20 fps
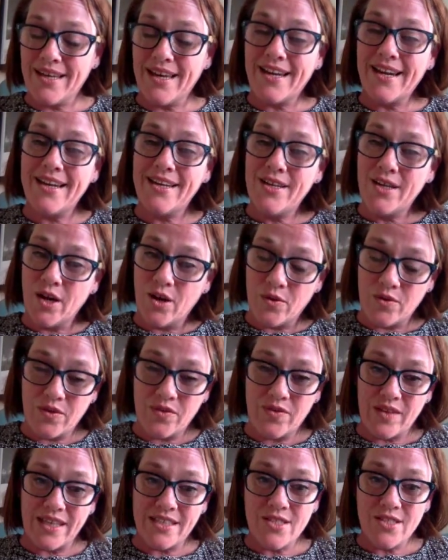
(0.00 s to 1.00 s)
And I know that
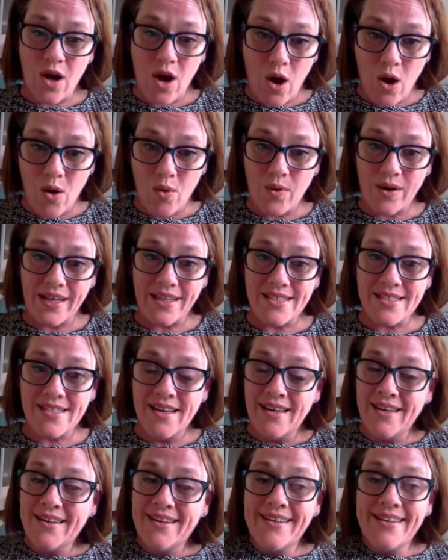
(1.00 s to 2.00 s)
that's always
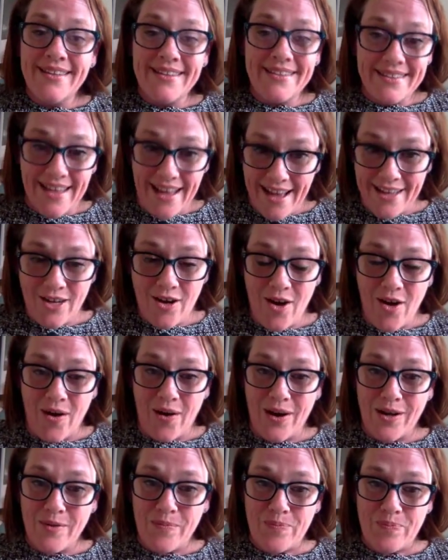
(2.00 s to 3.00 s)
kind of
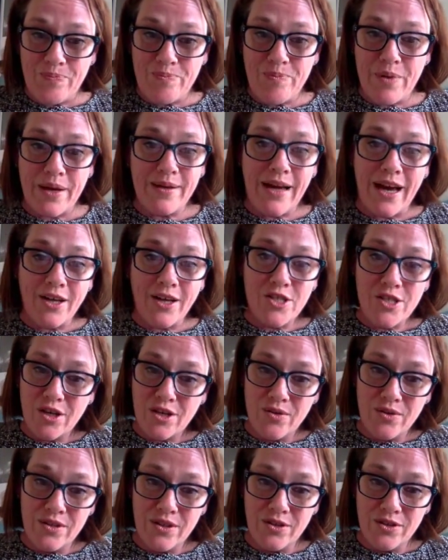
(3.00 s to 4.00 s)
hard, but I'll show
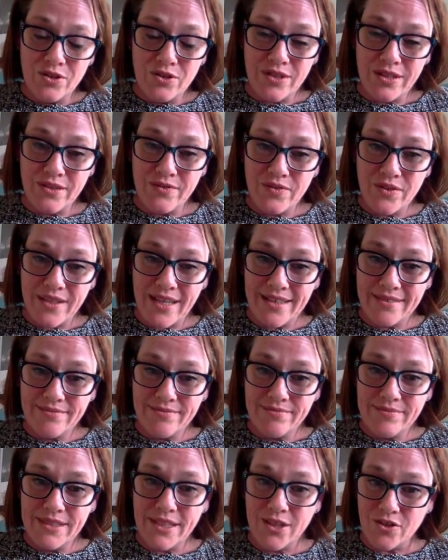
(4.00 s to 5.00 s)
you a little trick for that
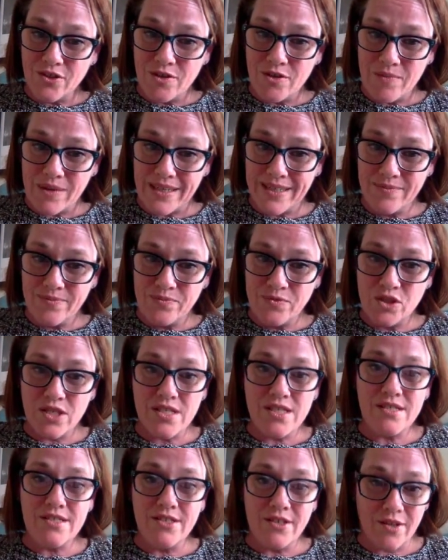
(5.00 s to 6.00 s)
here in a minute,
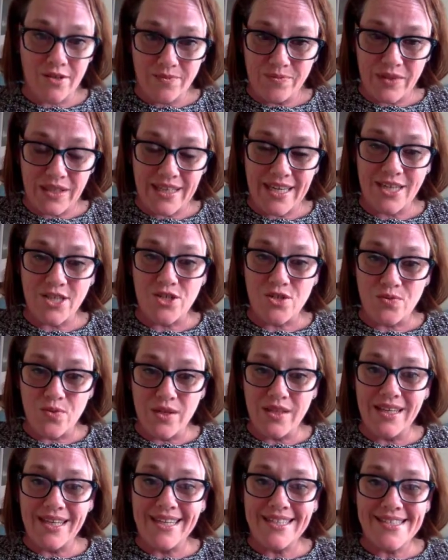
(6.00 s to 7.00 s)
just, in case you
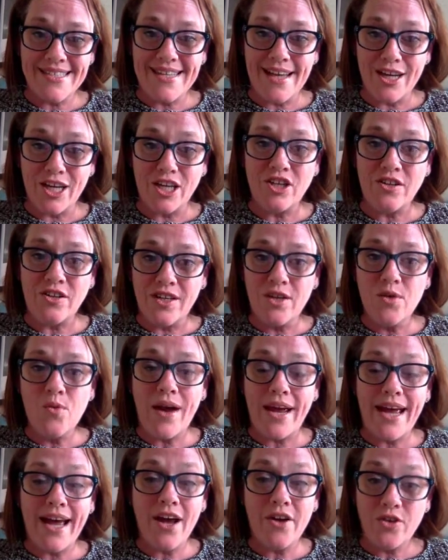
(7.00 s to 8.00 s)
really get stuck and you need a
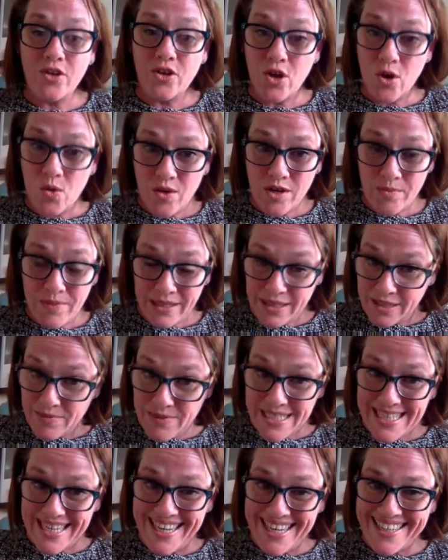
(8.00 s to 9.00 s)
way out and you don't want to make a
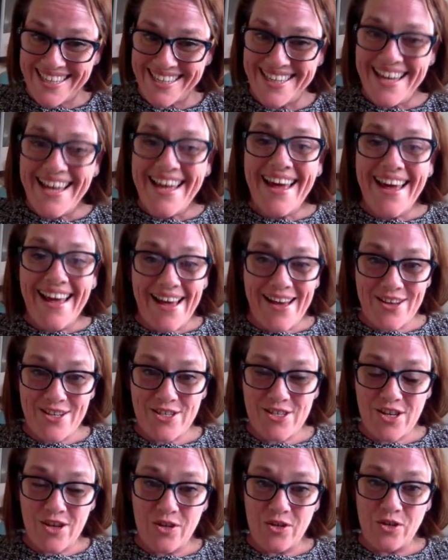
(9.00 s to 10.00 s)
mistake. I'll
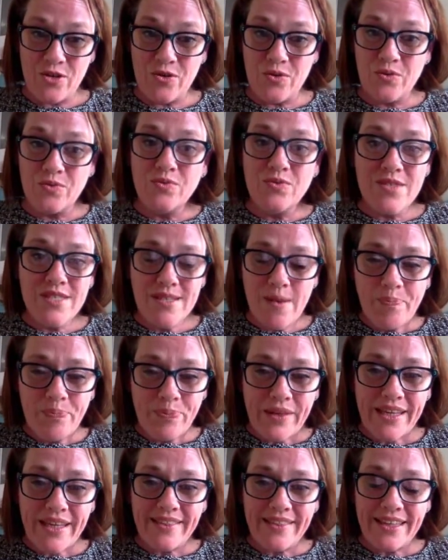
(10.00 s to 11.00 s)
show you
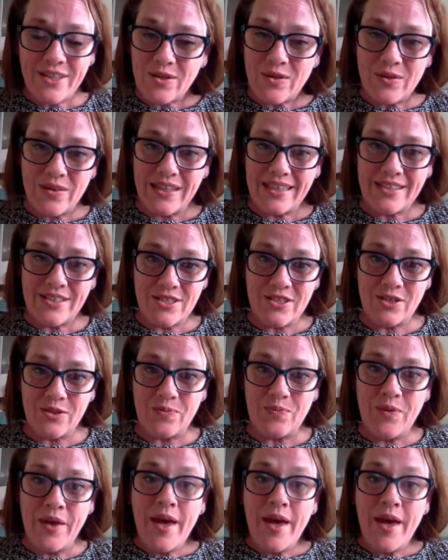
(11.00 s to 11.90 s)
something that you can do.